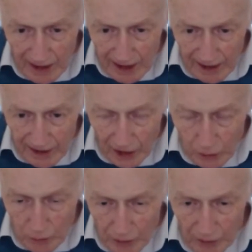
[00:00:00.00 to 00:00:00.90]
had done
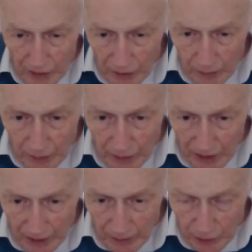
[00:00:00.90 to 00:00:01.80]
with
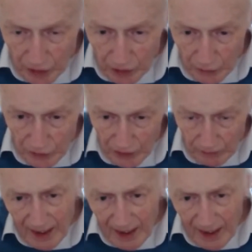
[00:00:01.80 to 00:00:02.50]
themselves.